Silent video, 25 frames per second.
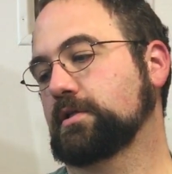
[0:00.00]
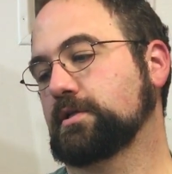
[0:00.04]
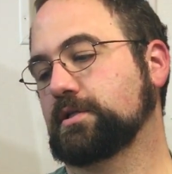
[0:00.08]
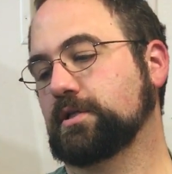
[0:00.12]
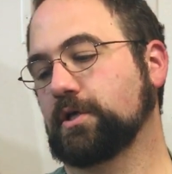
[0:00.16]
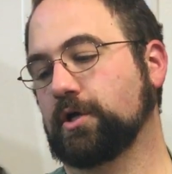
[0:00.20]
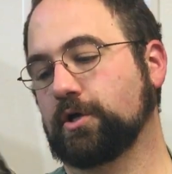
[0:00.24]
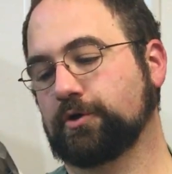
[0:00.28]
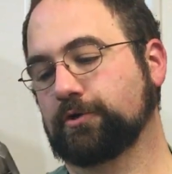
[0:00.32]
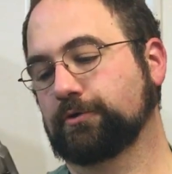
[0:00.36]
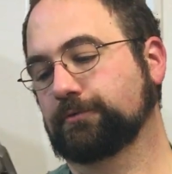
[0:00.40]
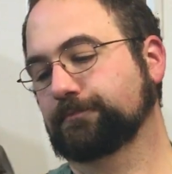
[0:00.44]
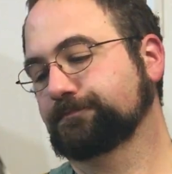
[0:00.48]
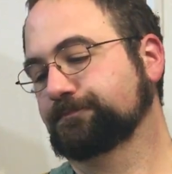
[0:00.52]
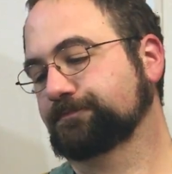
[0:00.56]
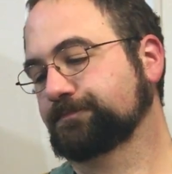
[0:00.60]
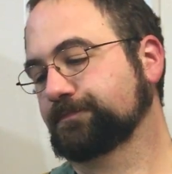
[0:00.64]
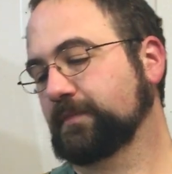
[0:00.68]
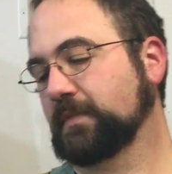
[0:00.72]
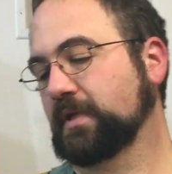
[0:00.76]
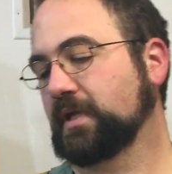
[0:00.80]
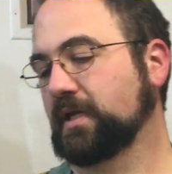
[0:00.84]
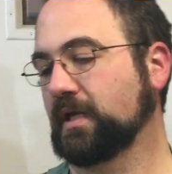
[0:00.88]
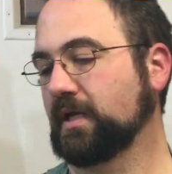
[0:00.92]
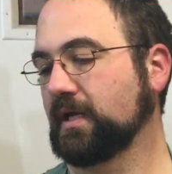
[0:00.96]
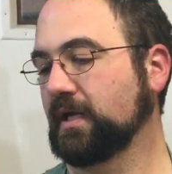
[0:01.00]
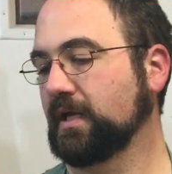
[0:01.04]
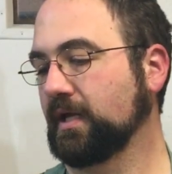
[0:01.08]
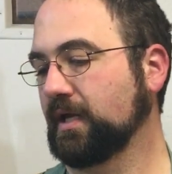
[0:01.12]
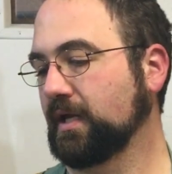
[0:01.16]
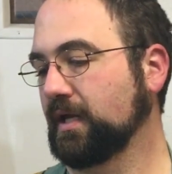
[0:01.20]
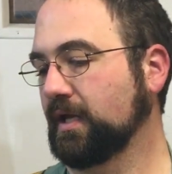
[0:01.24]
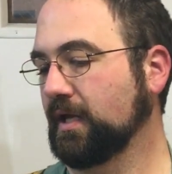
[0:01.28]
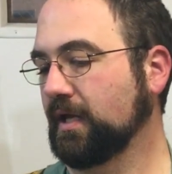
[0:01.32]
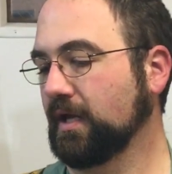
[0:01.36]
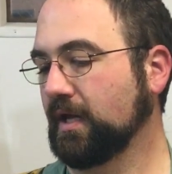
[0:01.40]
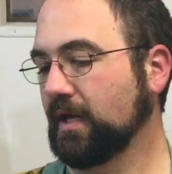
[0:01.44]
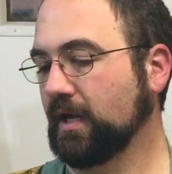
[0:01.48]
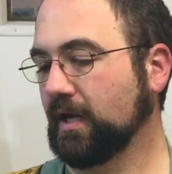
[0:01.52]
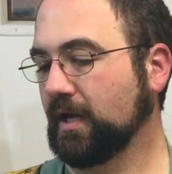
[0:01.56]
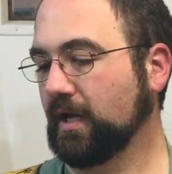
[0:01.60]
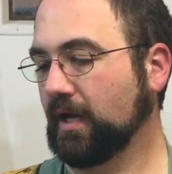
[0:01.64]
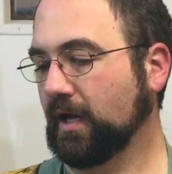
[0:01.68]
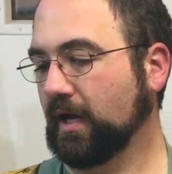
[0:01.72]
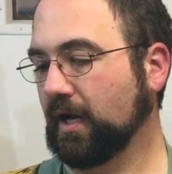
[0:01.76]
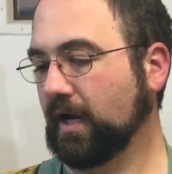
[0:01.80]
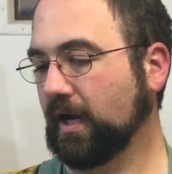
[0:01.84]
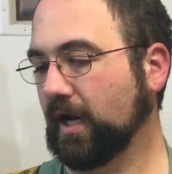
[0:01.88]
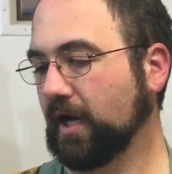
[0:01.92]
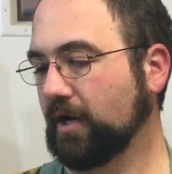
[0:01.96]
So,
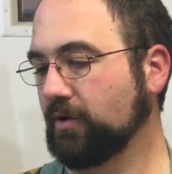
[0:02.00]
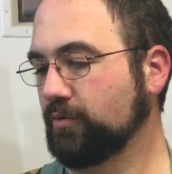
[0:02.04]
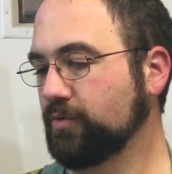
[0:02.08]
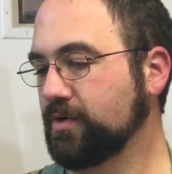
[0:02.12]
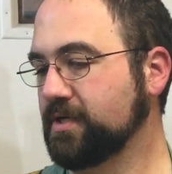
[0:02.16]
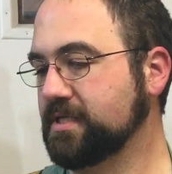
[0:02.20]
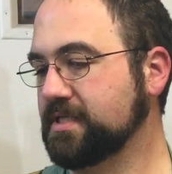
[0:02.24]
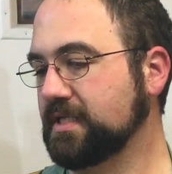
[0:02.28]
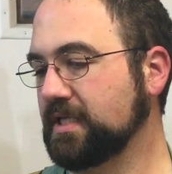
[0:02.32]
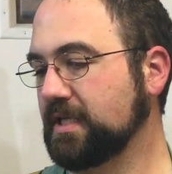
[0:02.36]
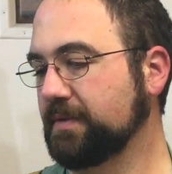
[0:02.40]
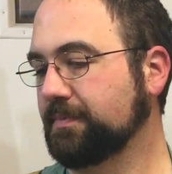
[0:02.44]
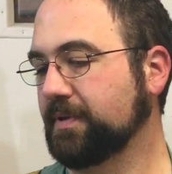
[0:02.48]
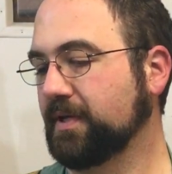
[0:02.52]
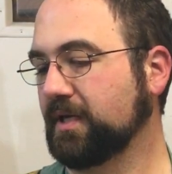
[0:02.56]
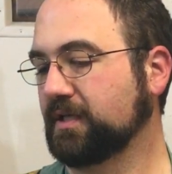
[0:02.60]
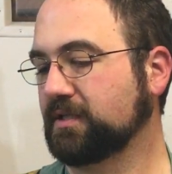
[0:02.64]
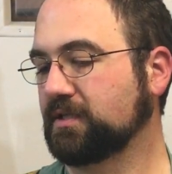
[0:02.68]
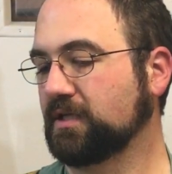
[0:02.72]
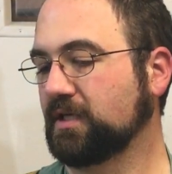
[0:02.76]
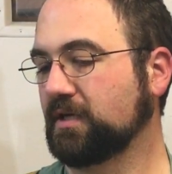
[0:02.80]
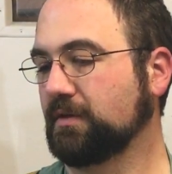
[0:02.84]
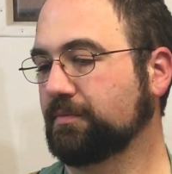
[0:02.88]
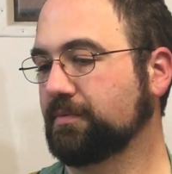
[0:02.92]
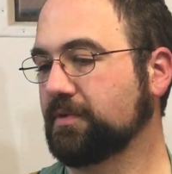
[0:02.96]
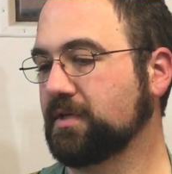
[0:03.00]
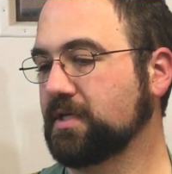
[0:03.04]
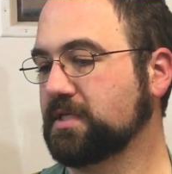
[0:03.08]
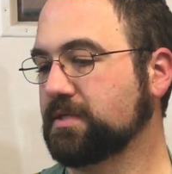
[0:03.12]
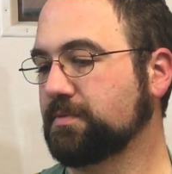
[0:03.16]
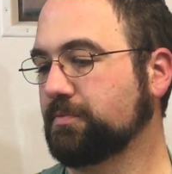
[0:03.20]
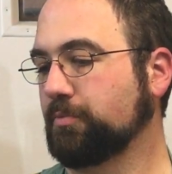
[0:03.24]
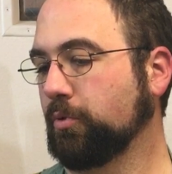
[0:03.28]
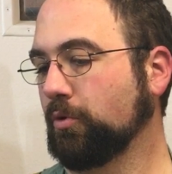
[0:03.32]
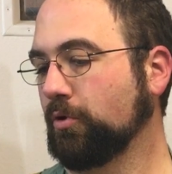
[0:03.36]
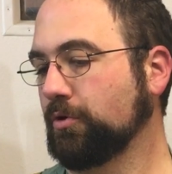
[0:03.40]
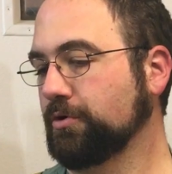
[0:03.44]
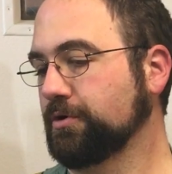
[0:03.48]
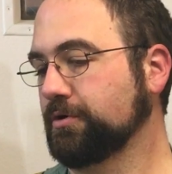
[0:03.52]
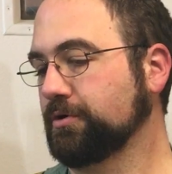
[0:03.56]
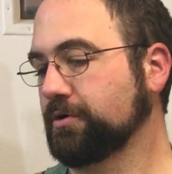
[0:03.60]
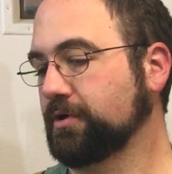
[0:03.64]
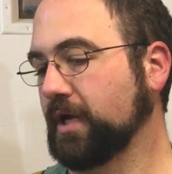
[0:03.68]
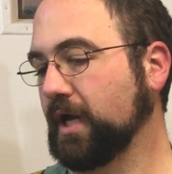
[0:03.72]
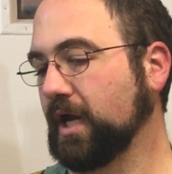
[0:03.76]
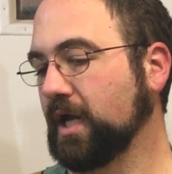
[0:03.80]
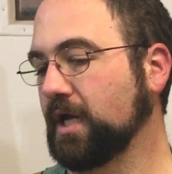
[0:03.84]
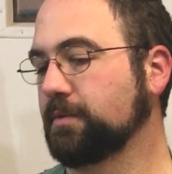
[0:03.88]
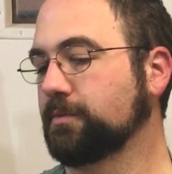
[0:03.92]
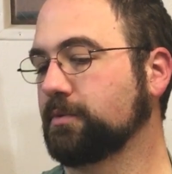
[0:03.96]
I recently picked up this Porter
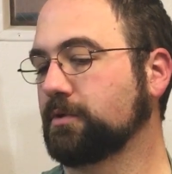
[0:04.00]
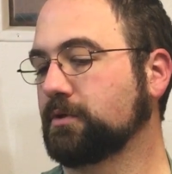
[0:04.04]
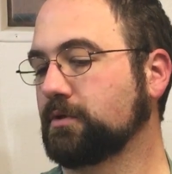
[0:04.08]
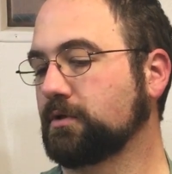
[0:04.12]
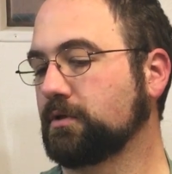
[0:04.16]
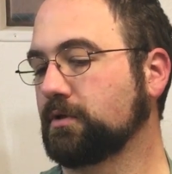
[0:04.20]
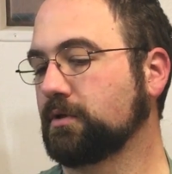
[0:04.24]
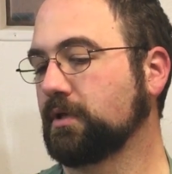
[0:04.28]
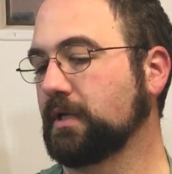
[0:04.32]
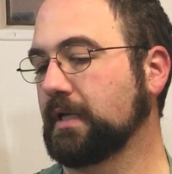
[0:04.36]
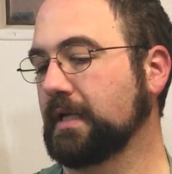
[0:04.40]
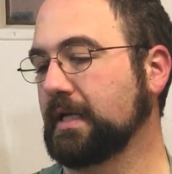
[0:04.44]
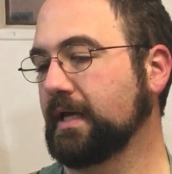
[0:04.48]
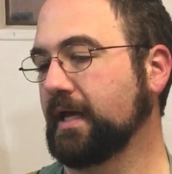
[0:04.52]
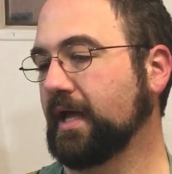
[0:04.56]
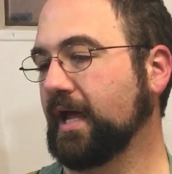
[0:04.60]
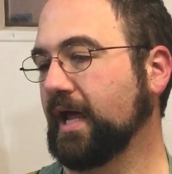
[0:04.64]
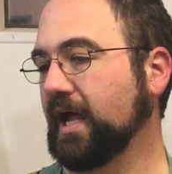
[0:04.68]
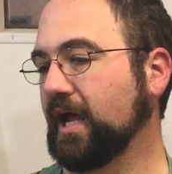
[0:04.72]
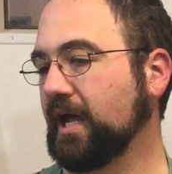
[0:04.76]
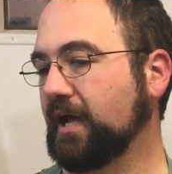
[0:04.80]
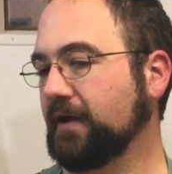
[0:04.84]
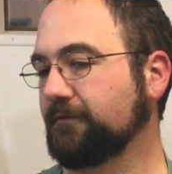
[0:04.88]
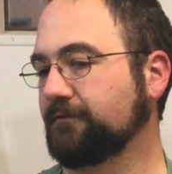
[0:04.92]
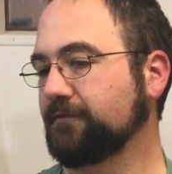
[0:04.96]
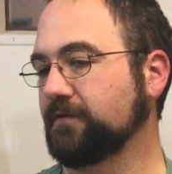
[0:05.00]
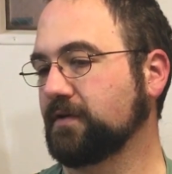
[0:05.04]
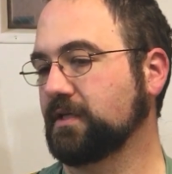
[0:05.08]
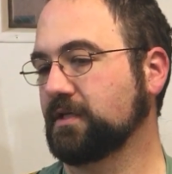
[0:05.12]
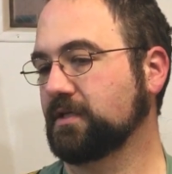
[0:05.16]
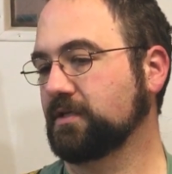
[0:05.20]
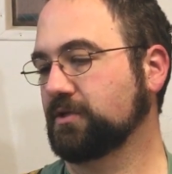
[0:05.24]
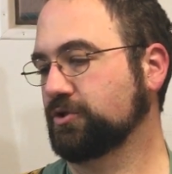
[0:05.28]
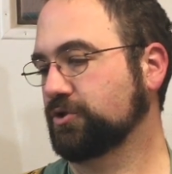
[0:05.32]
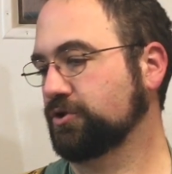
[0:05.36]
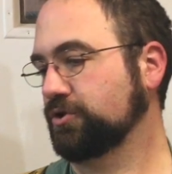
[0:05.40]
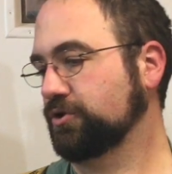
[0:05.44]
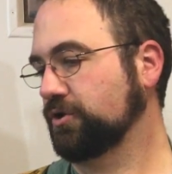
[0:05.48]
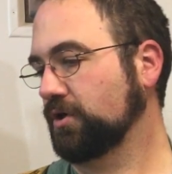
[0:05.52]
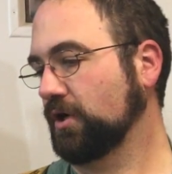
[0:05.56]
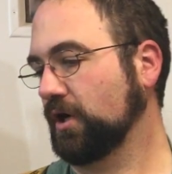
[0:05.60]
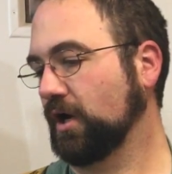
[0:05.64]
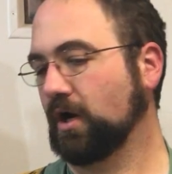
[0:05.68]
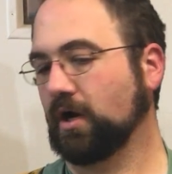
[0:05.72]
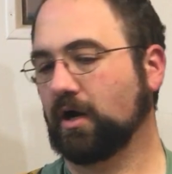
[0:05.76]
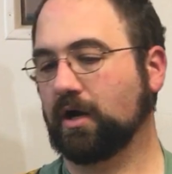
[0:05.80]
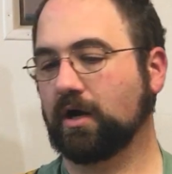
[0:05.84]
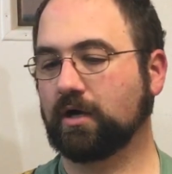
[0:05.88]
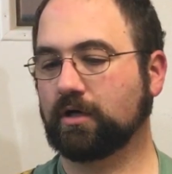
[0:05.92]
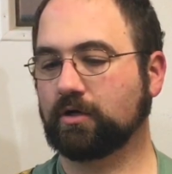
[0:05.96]
Cable 1/2-inch
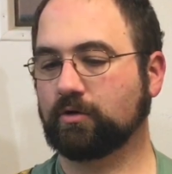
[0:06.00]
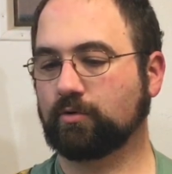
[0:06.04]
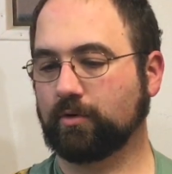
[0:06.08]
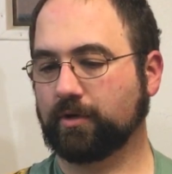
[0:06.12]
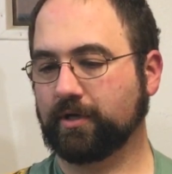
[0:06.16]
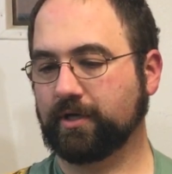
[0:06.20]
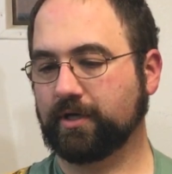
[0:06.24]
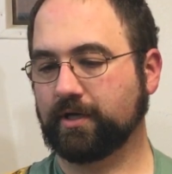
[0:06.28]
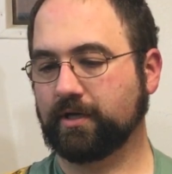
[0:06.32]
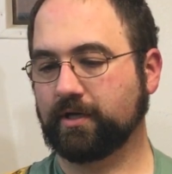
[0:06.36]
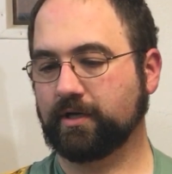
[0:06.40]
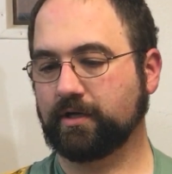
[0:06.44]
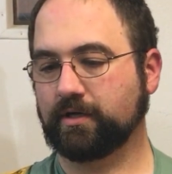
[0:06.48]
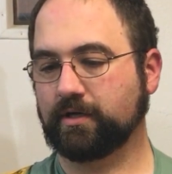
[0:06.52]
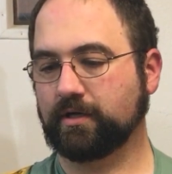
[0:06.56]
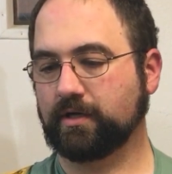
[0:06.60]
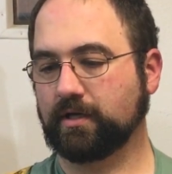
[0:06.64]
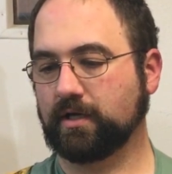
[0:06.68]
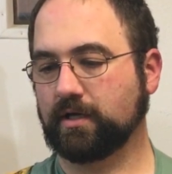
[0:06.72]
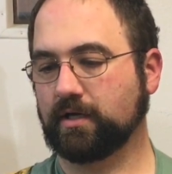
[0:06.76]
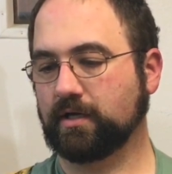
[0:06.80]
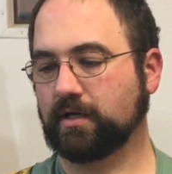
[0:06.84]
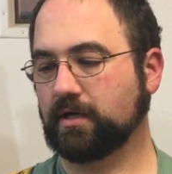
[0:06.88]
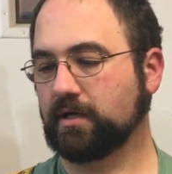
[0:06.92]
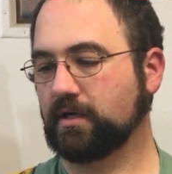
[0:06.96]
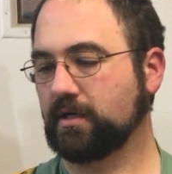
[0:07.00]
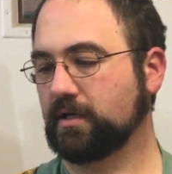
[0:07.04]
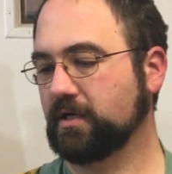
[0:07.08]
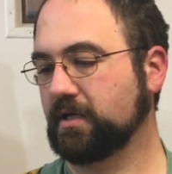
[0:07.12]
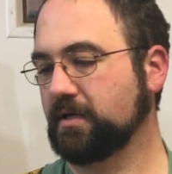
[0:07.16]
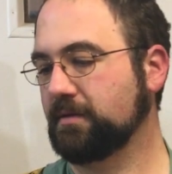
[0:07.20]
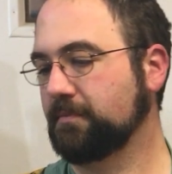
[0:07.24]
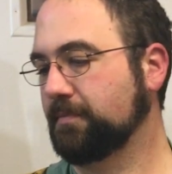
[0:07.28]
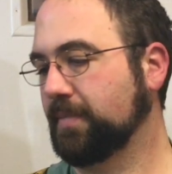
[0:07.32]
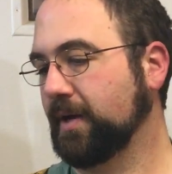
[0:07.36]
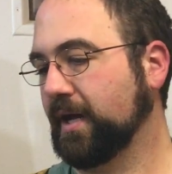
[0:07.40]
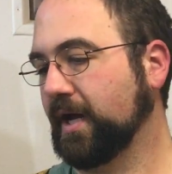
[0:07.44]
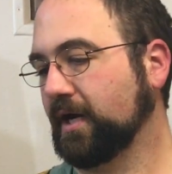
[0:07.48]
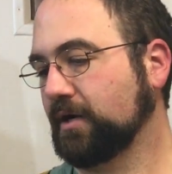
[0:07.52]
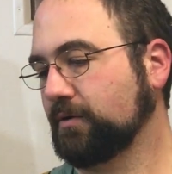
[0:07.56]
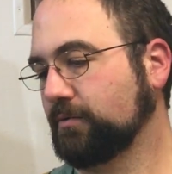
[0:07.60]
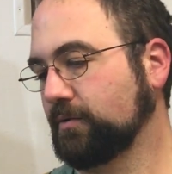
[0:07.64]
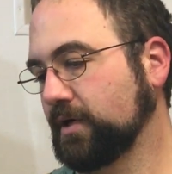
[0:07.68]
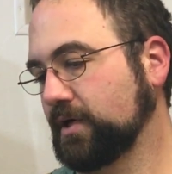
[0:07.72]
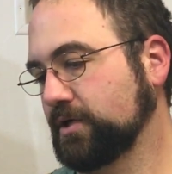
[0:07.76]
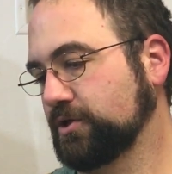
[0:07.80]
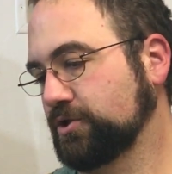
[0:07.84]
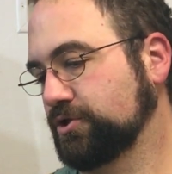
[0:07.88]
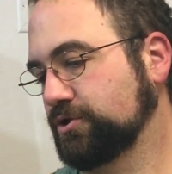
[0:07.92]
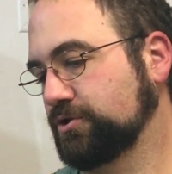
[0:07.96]
hog ring impact
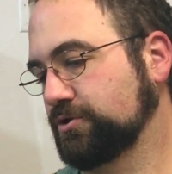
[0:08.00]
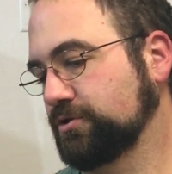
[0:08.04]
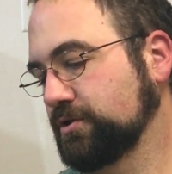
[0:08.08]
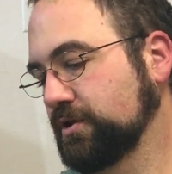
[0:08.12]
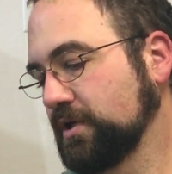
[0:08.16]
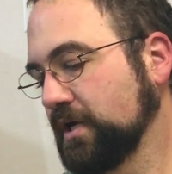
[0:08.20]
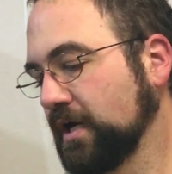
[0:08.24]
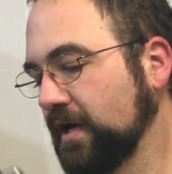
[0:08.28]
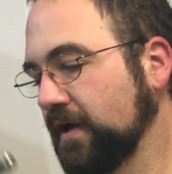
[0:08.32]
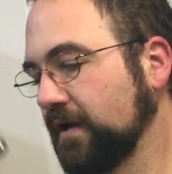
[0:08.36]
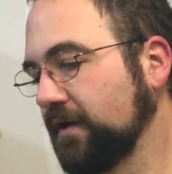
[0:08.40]
wrench.